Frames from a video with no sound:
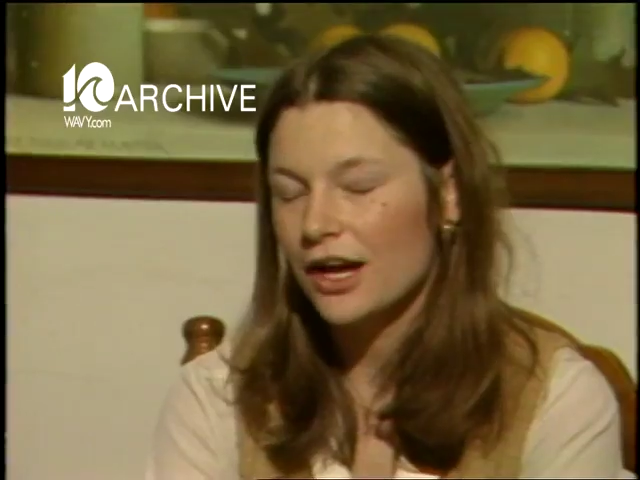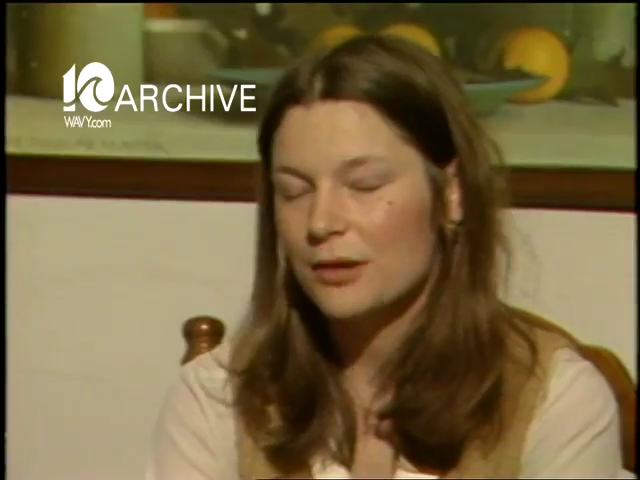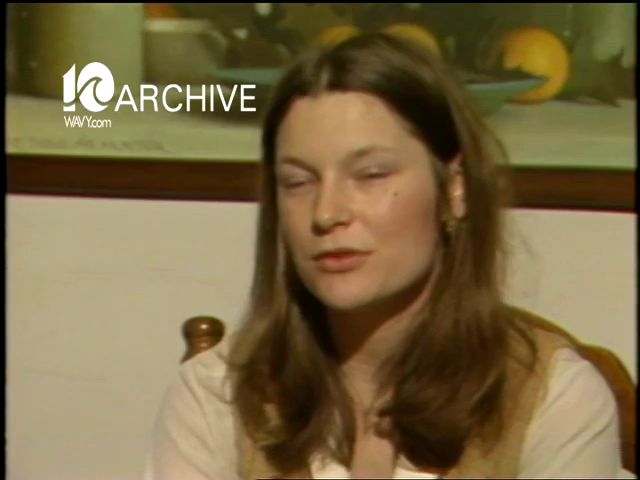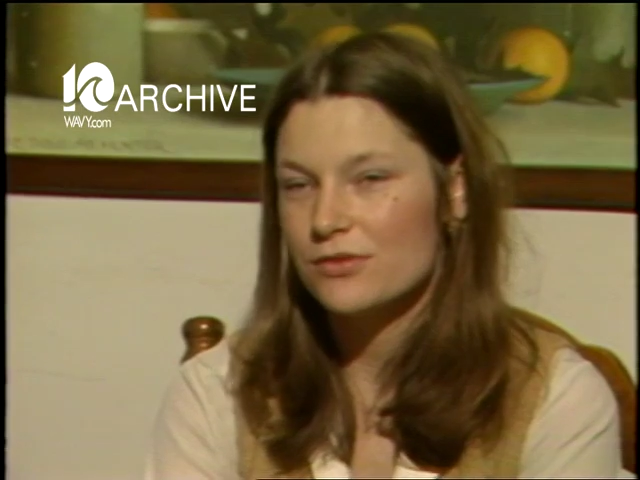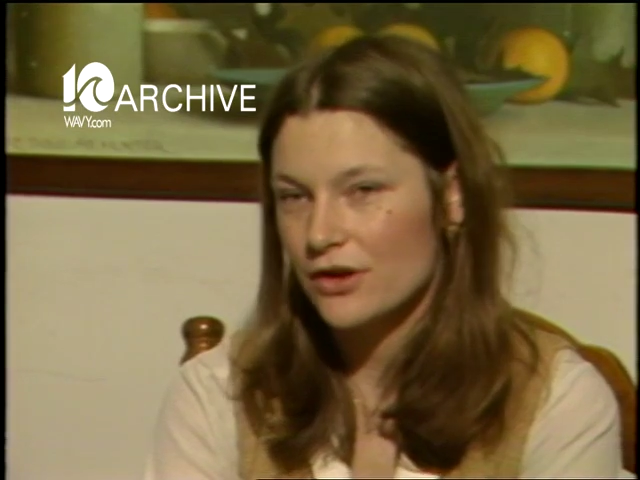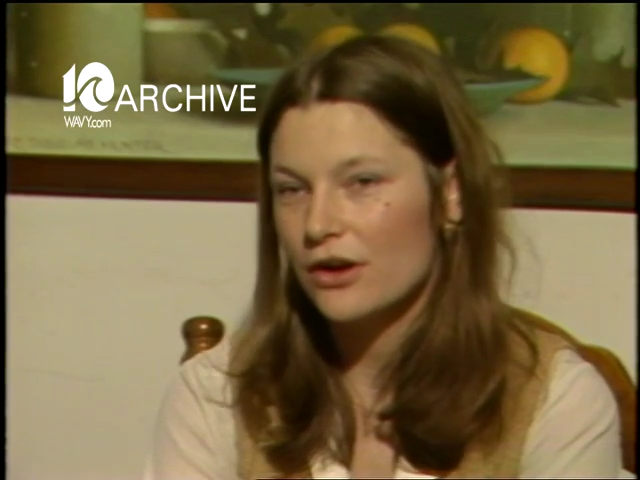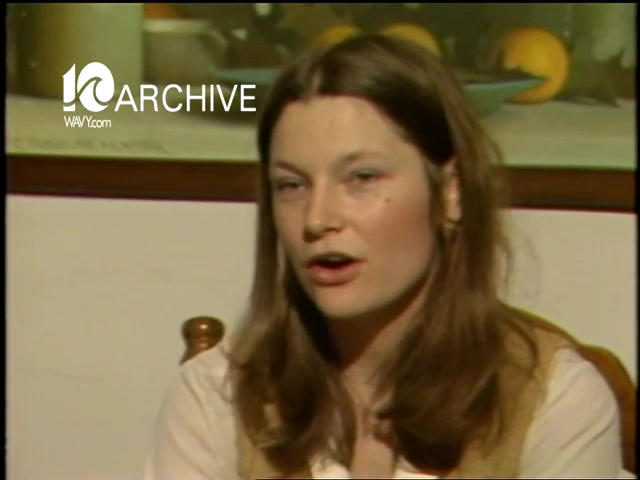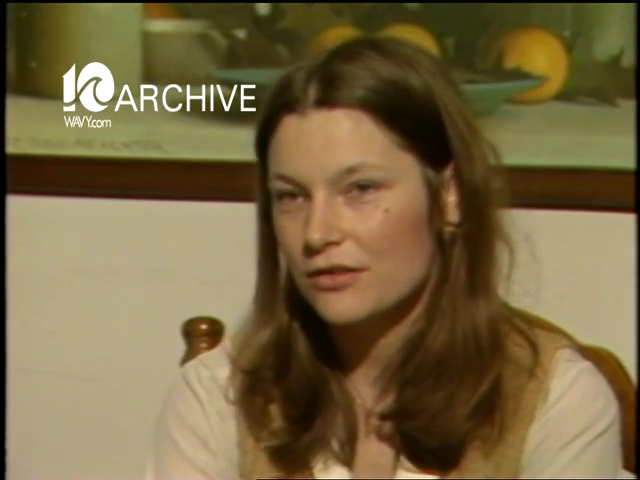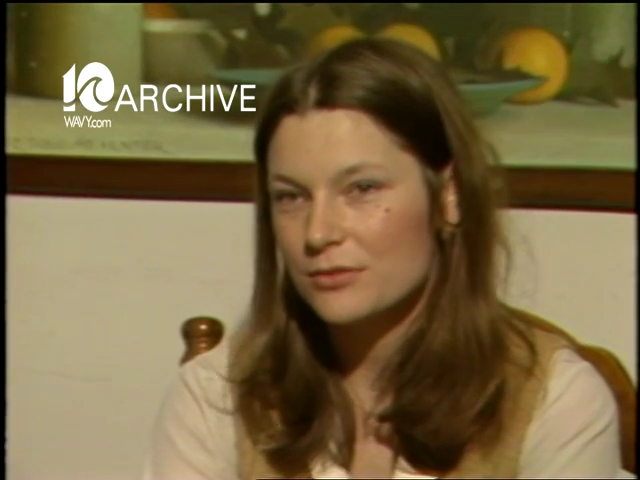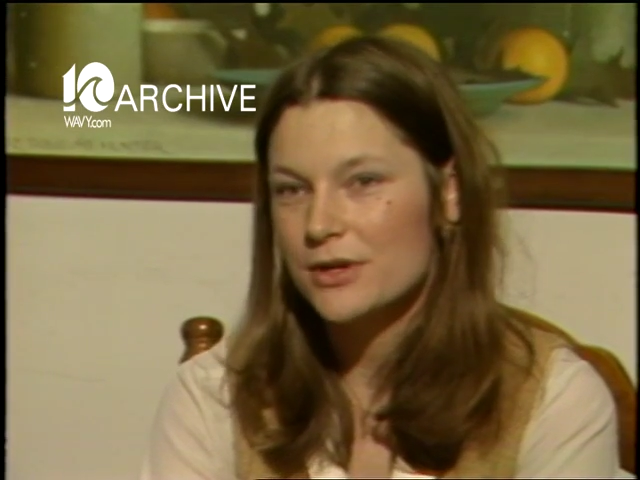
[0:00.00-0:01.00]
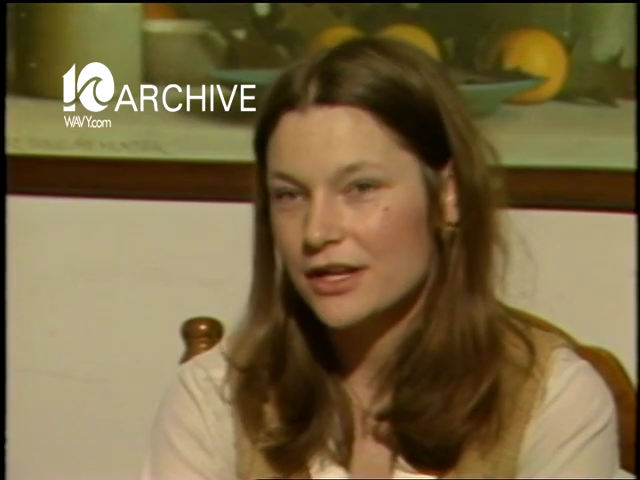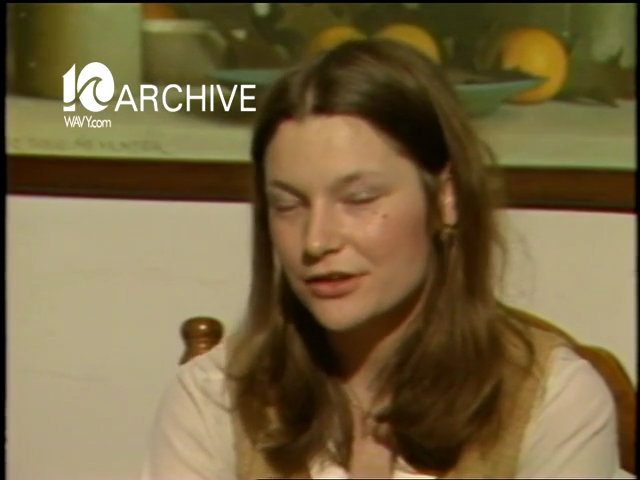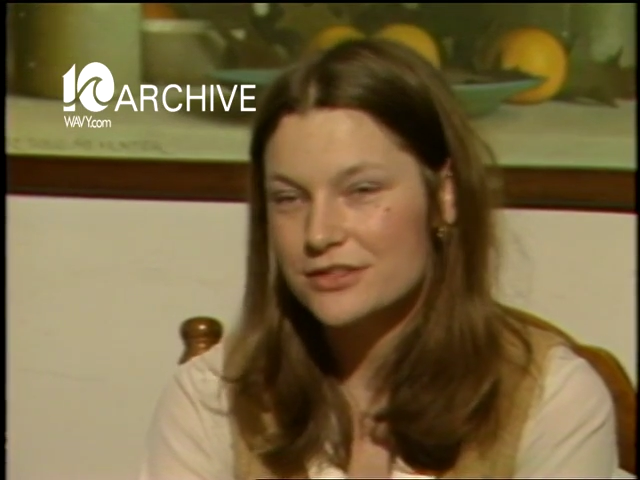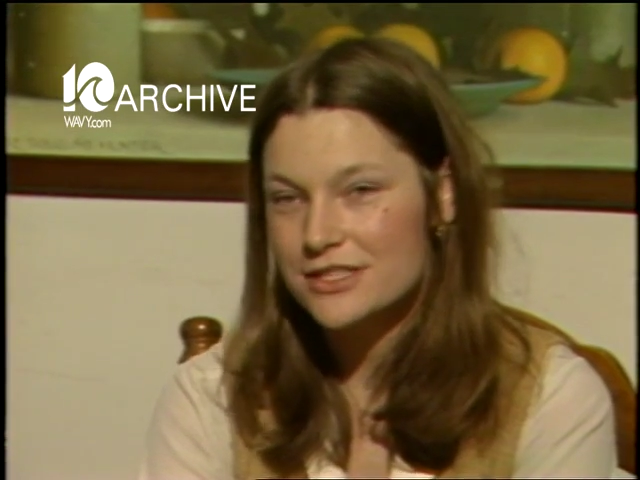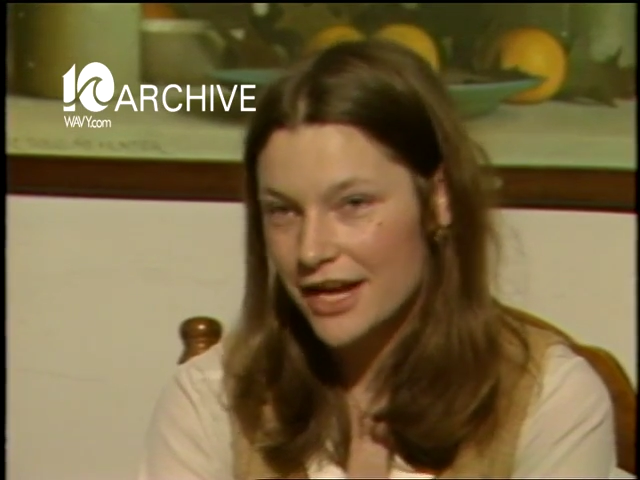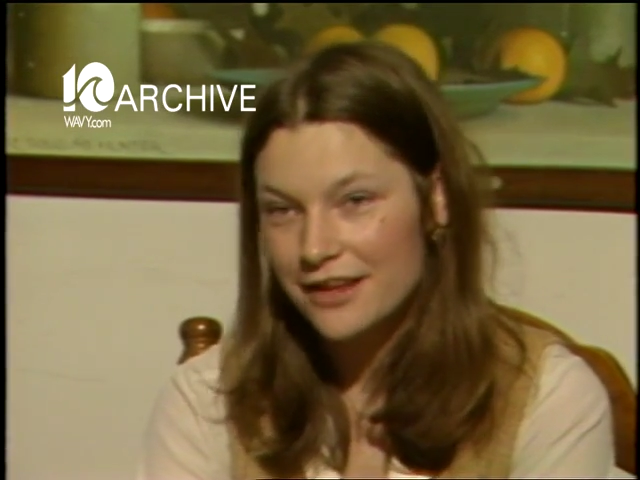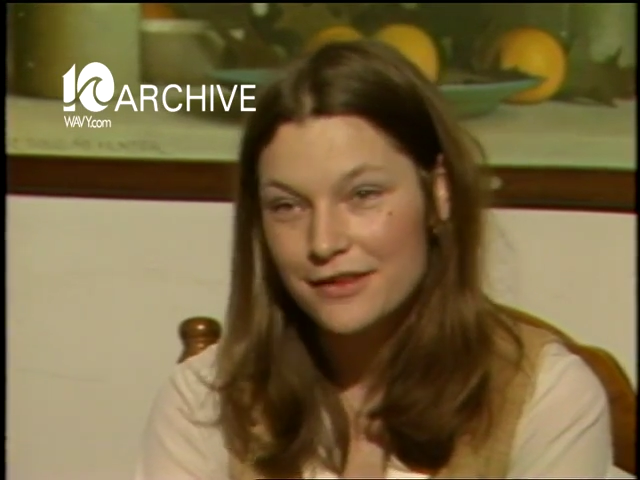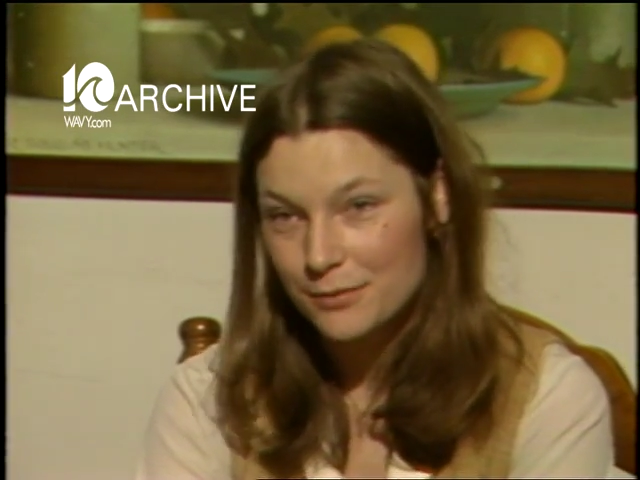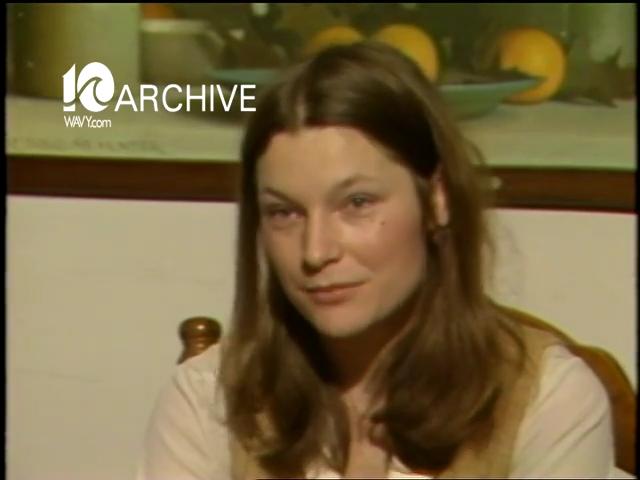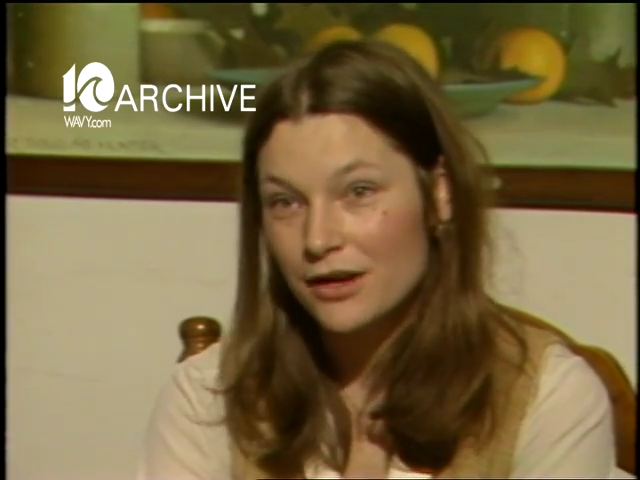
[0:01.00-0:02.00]
Hope House supervisor Lynn
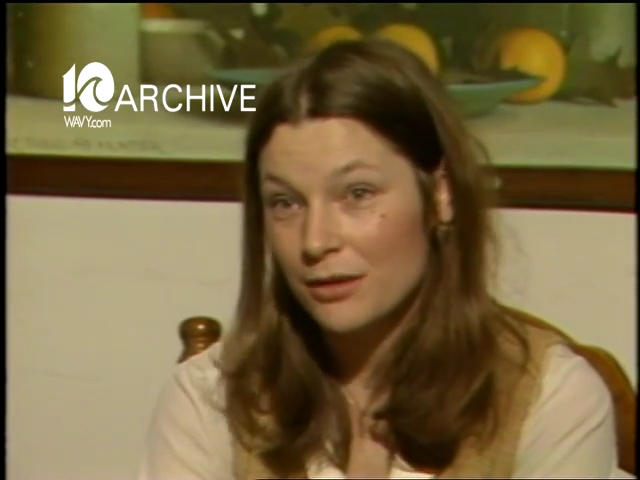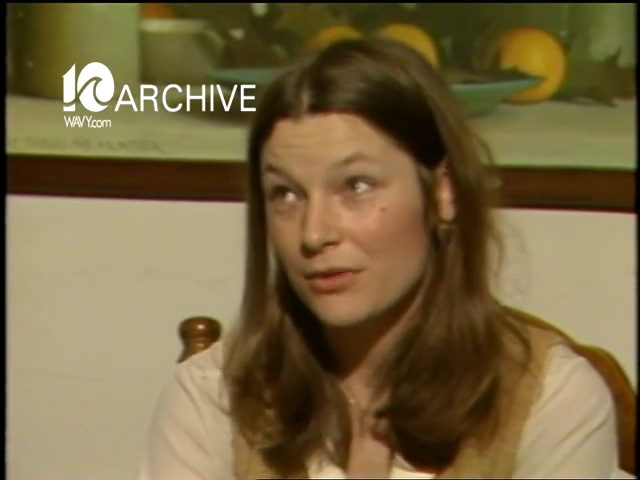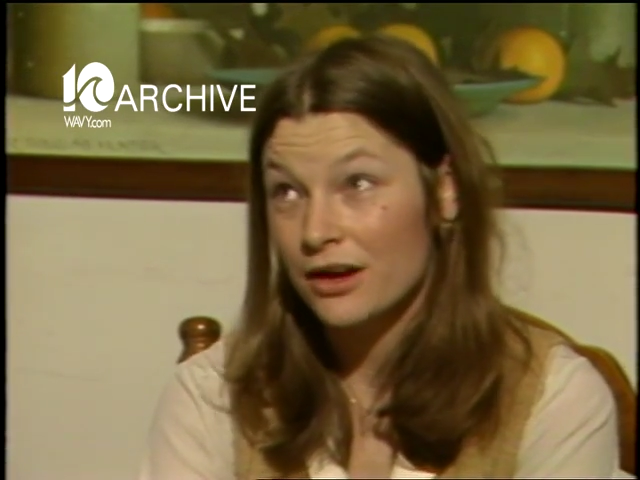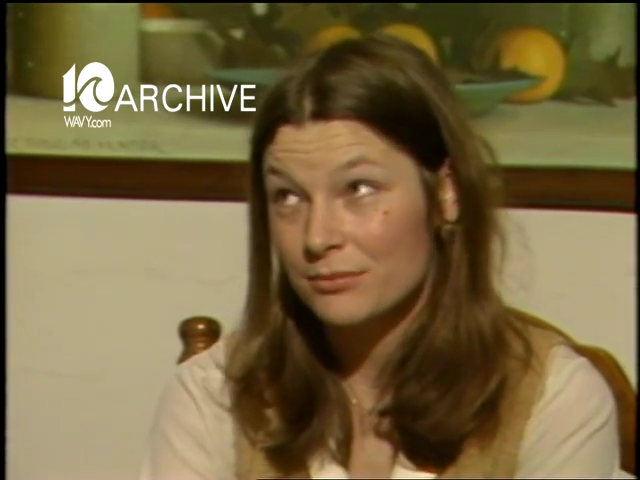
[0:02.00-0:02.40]
Siegel was